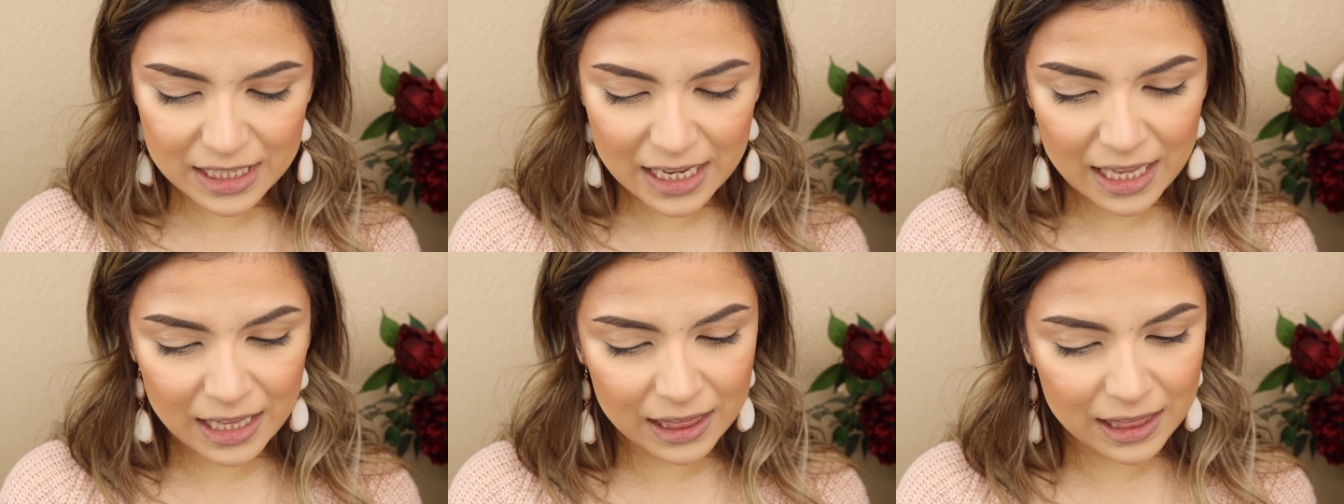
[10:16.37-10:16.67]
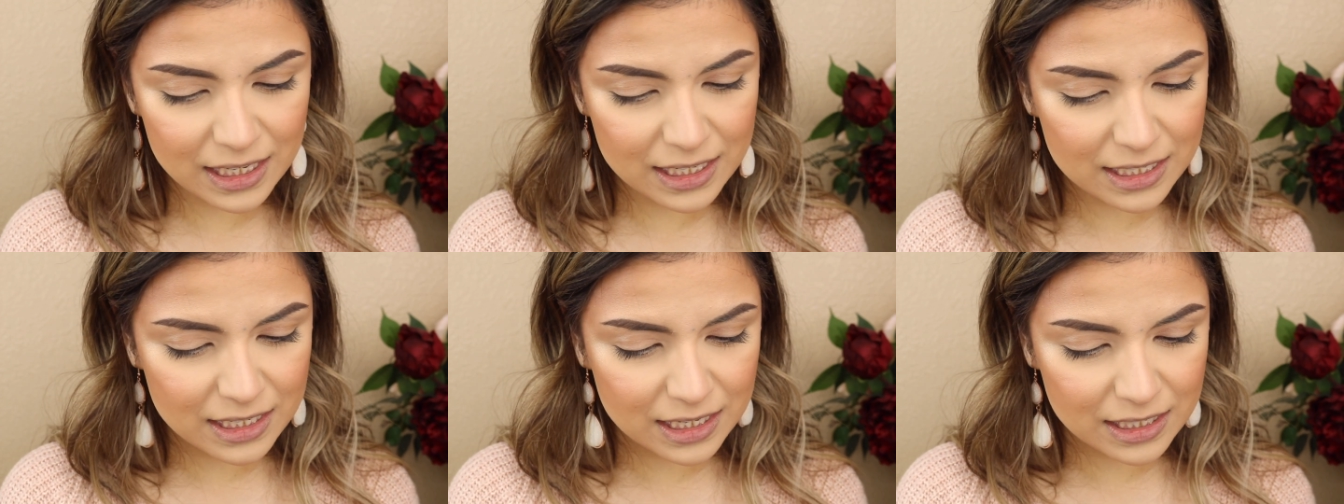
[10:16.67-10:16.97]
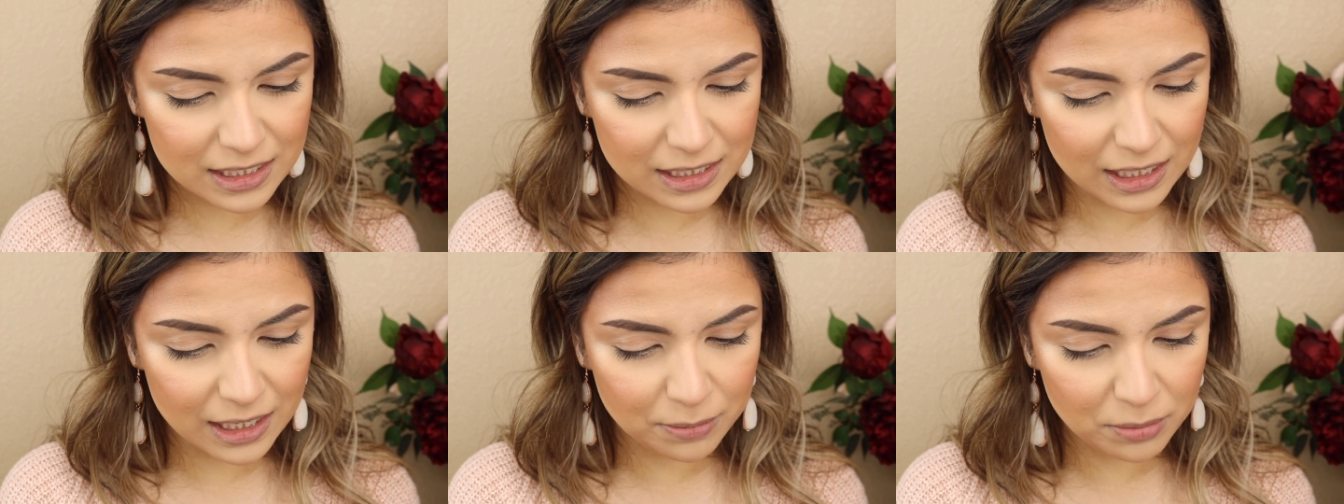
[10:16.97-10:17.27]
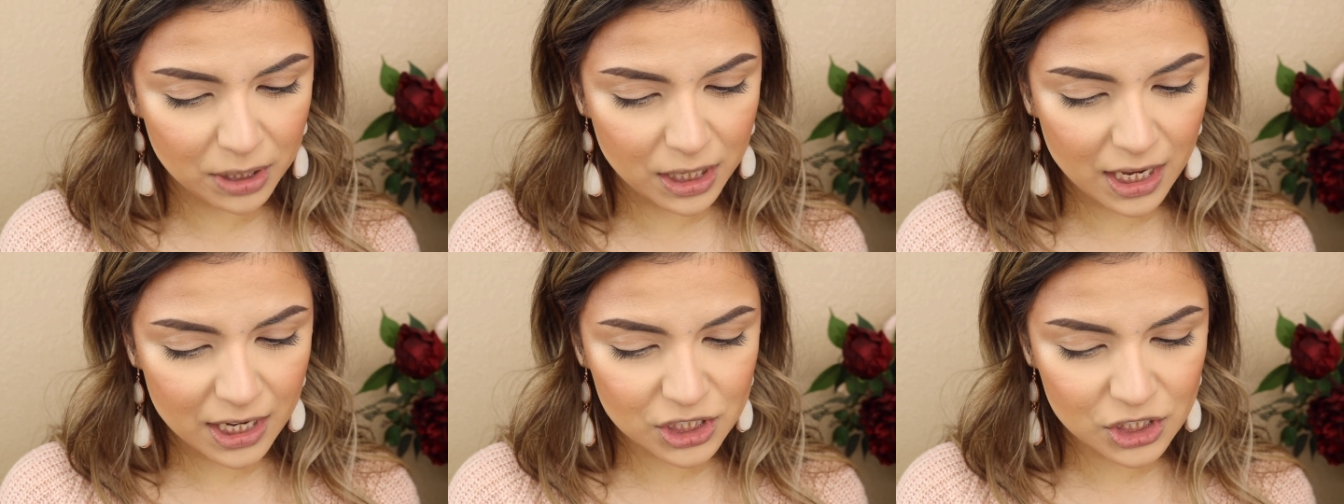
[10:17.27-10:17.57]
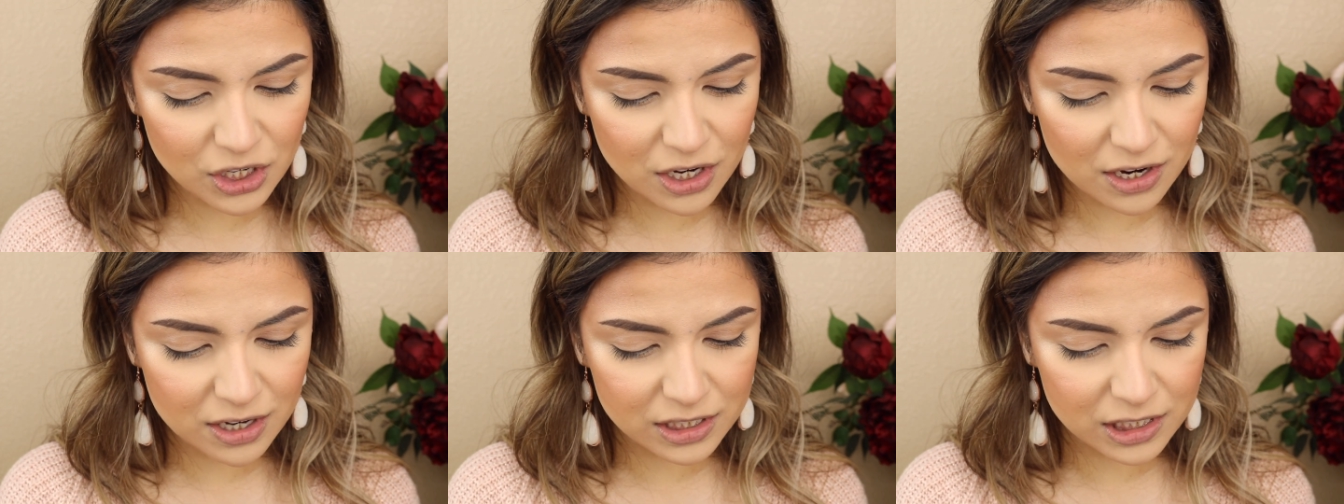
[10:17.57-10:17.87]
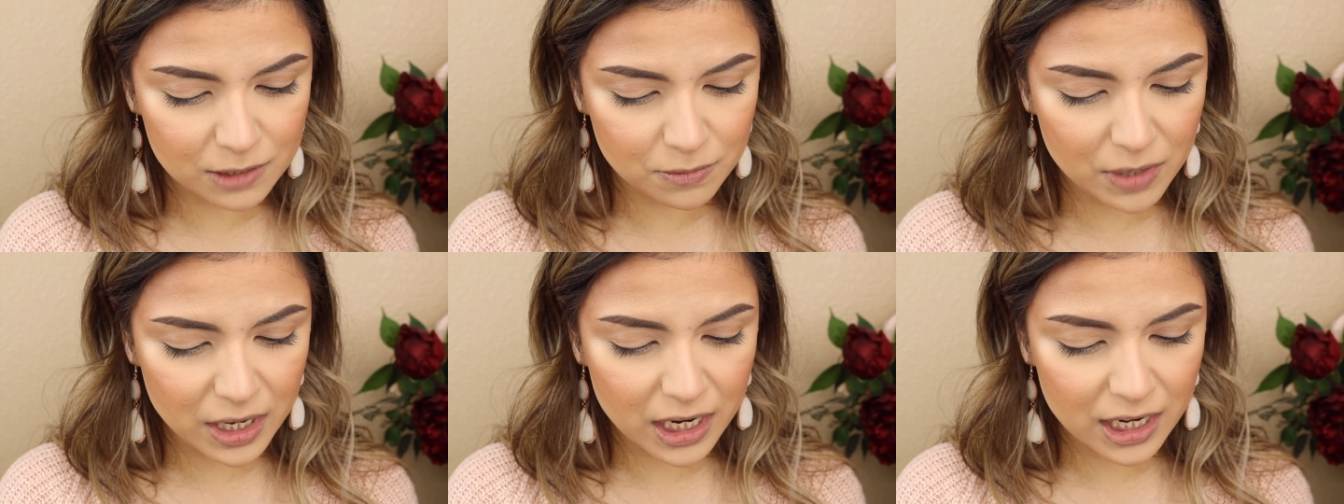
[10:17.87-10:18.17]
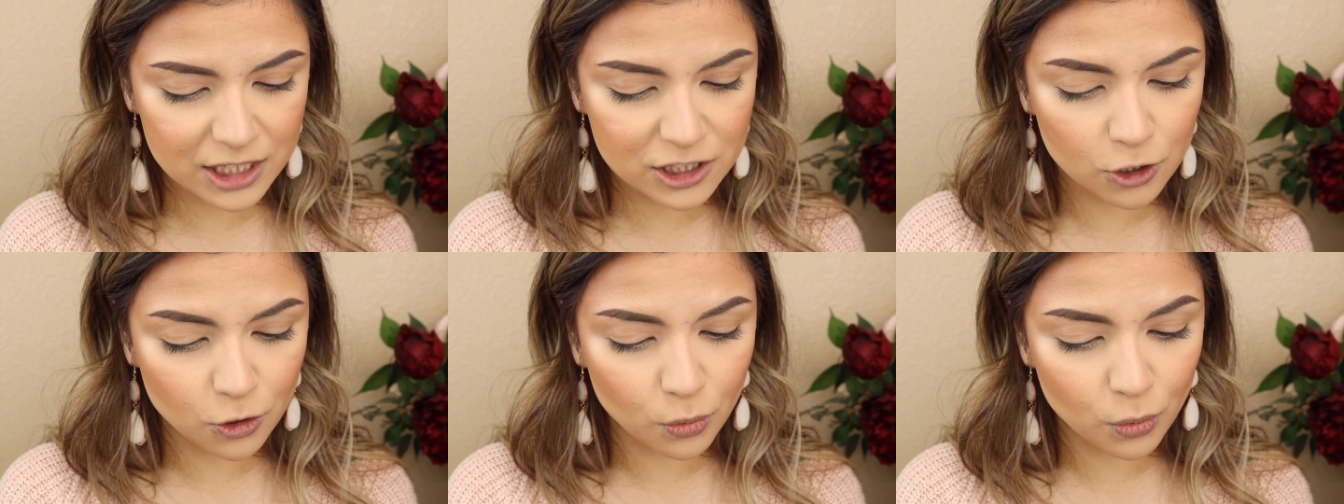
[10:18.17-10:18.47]
and this is the BH
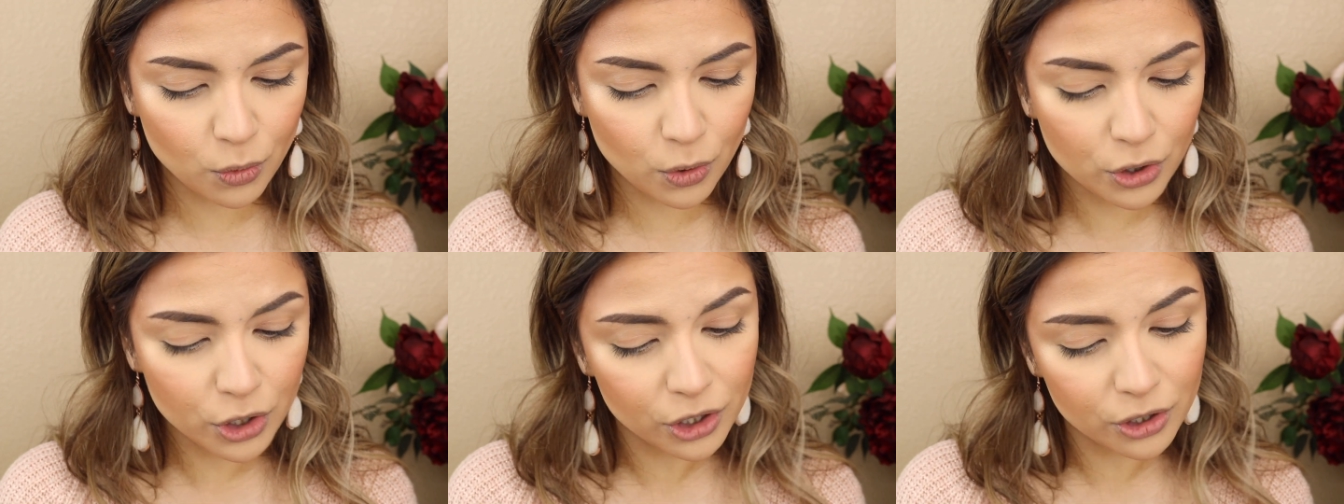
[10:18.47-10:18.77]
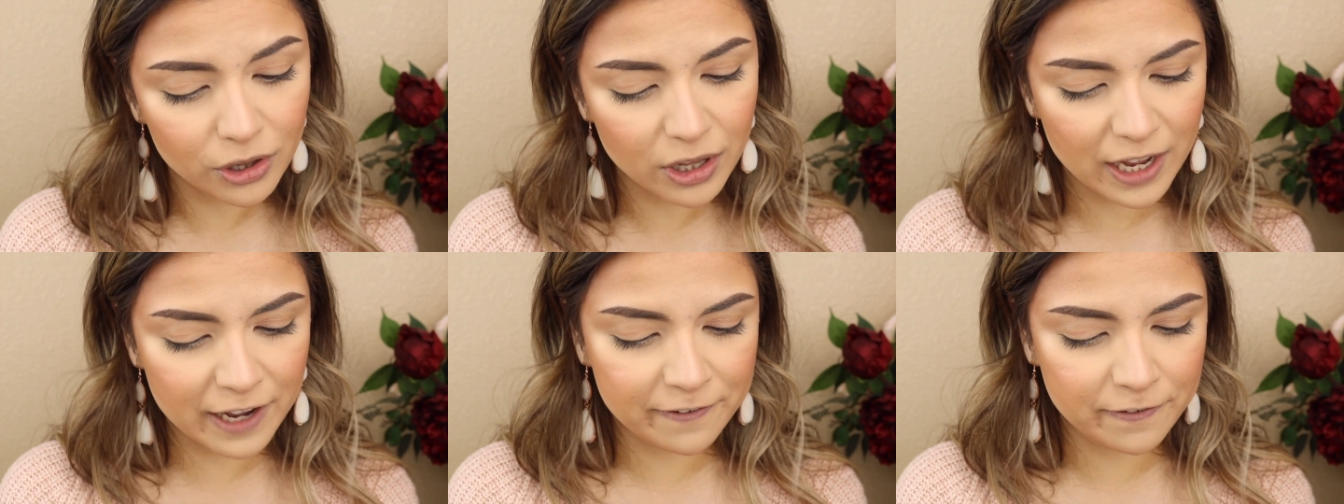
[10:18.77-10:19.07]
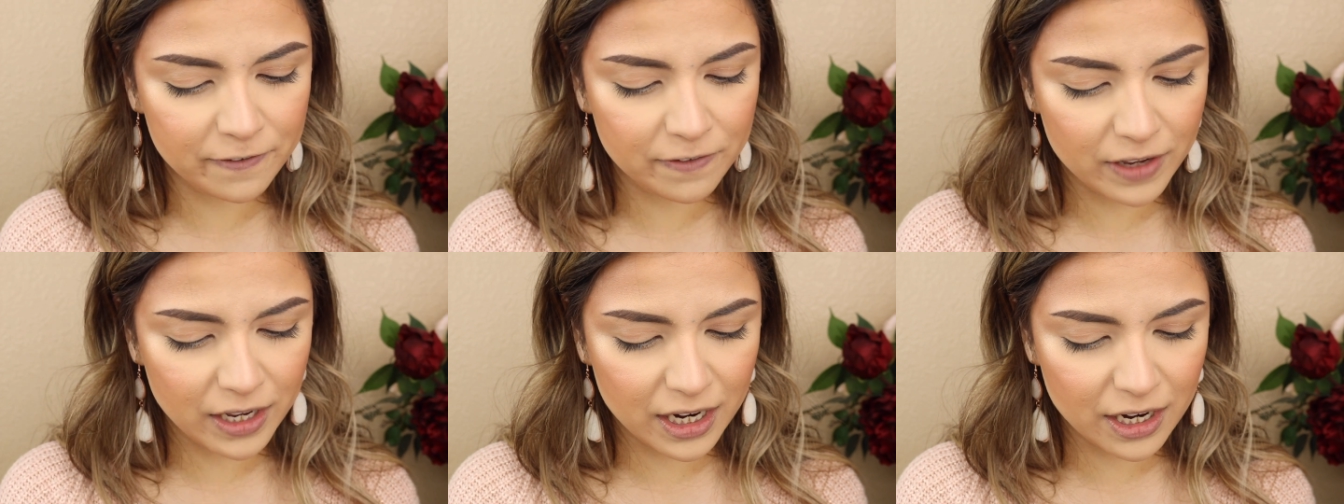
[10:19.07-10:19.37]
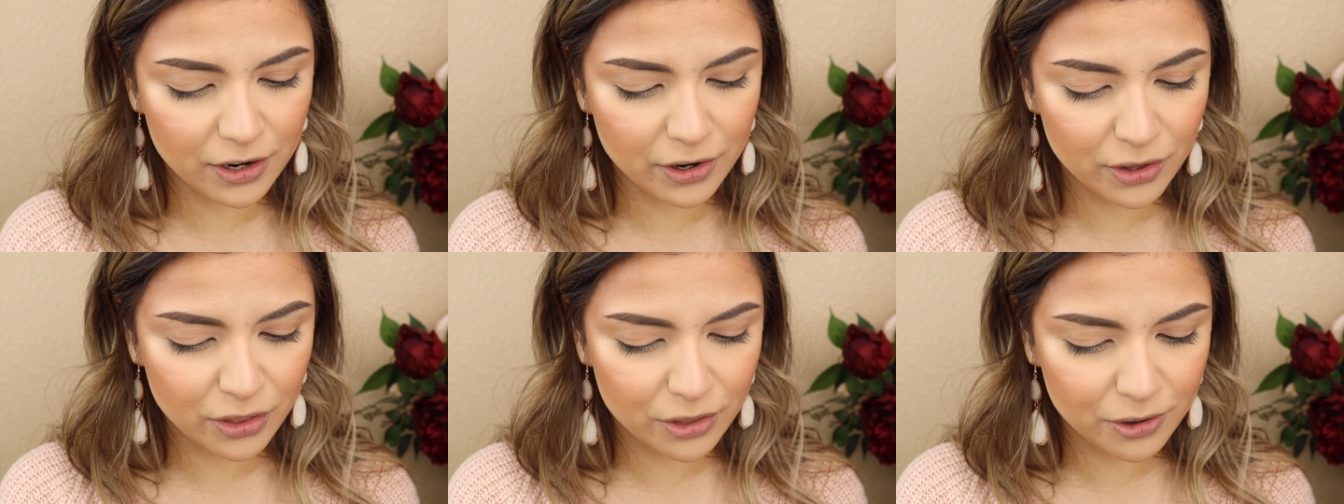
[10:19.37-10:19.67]
Cosmetics Royal Affair